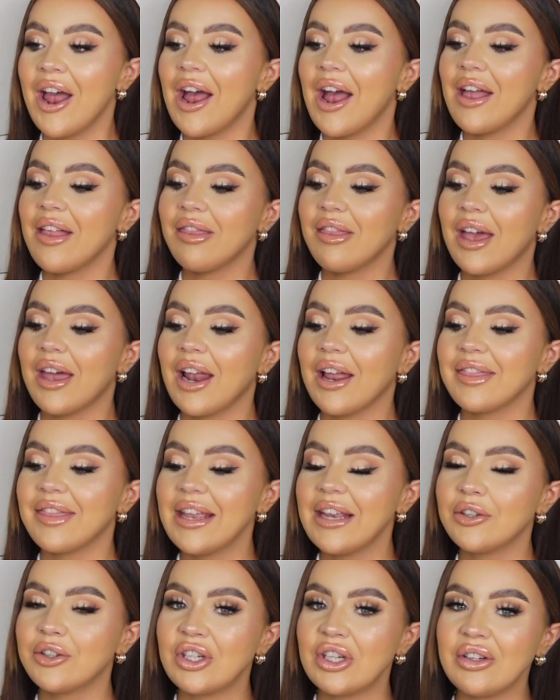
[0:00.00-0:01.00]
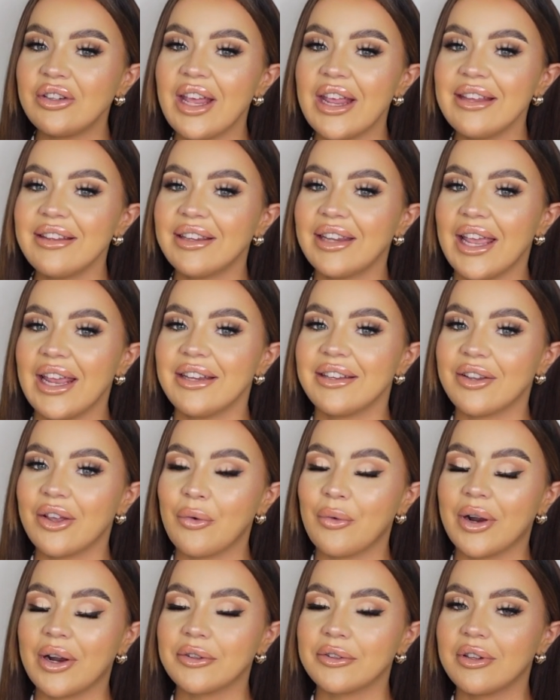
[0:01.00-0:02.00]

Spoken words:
and then I think 2 days later when I